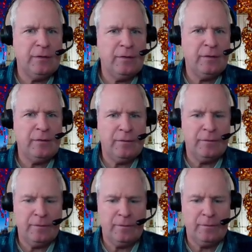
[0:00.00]

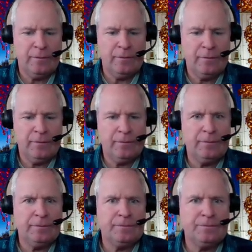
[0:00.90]

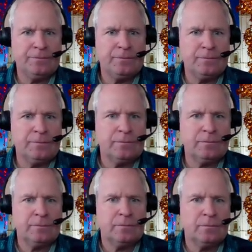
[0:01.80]

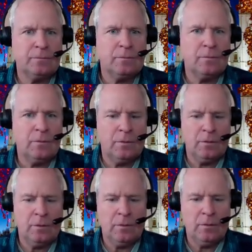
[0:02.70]

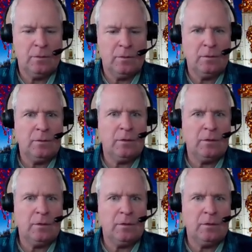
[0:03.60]
(silence)